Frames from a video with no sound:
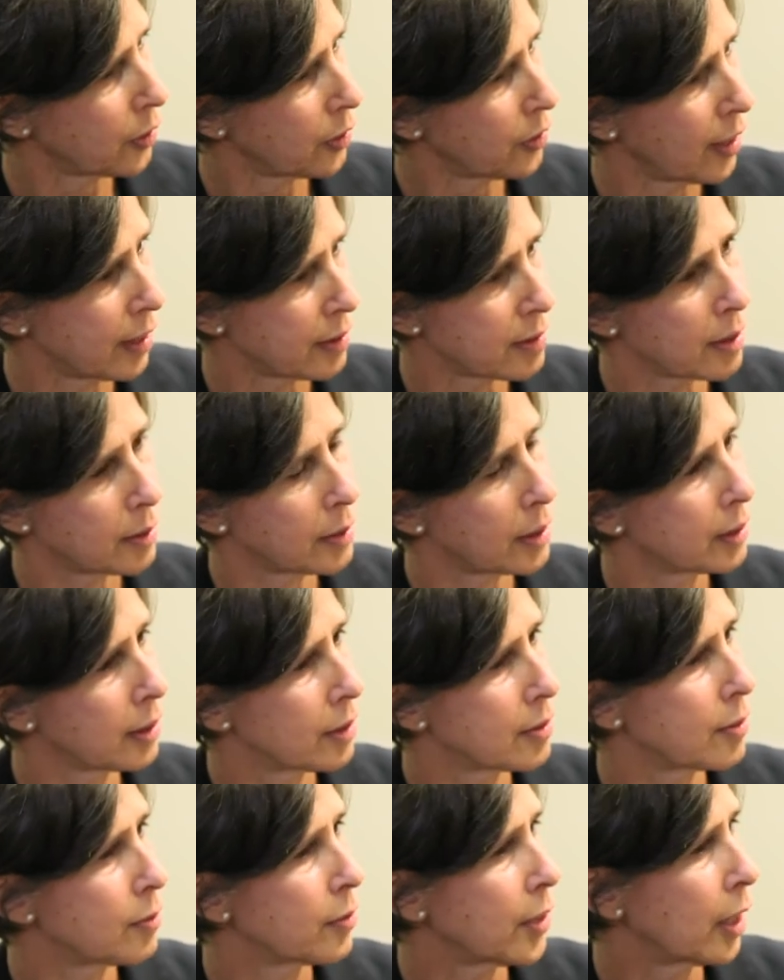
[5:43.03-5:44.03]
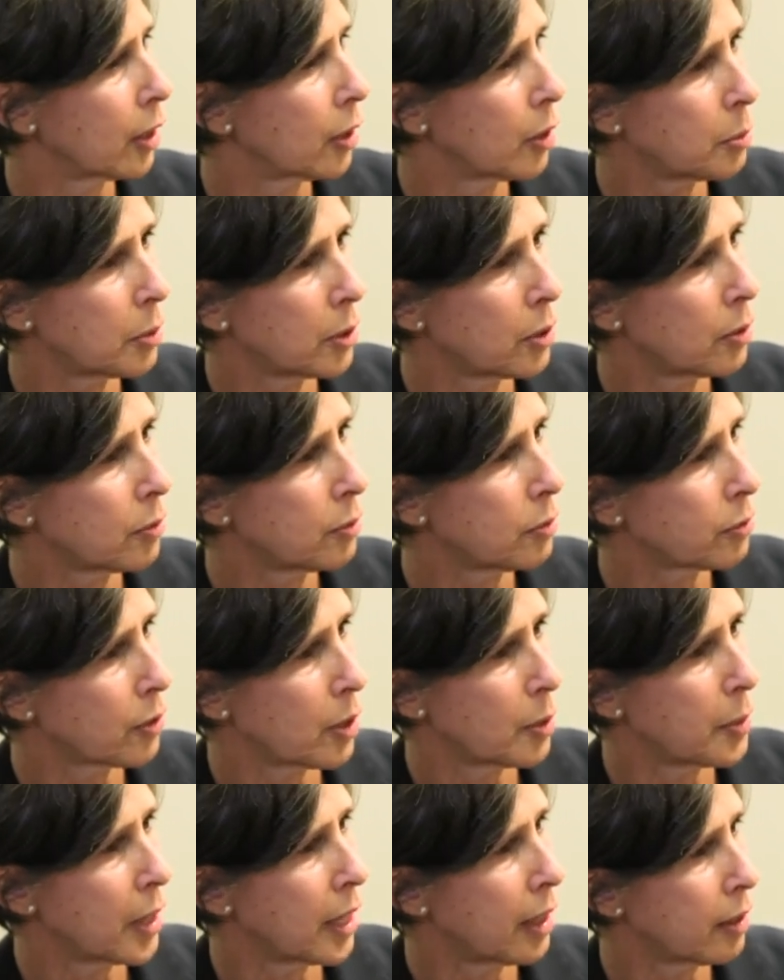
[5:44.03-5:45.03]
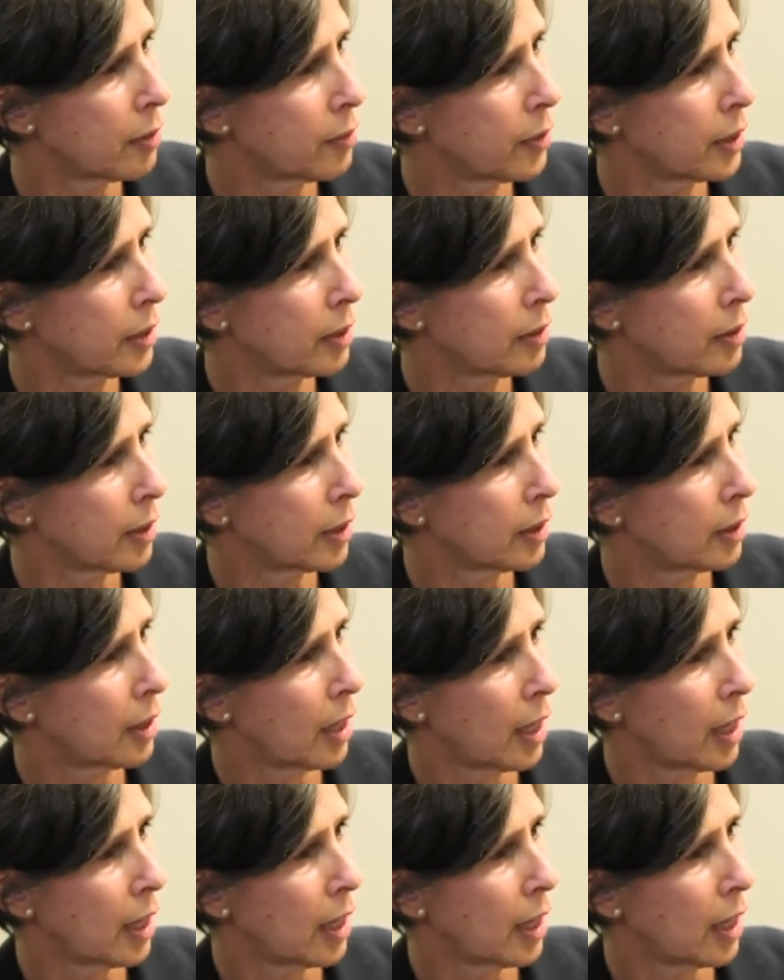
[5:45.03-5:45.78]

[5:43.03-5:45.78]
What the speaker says: Is that something that's available from Aravind that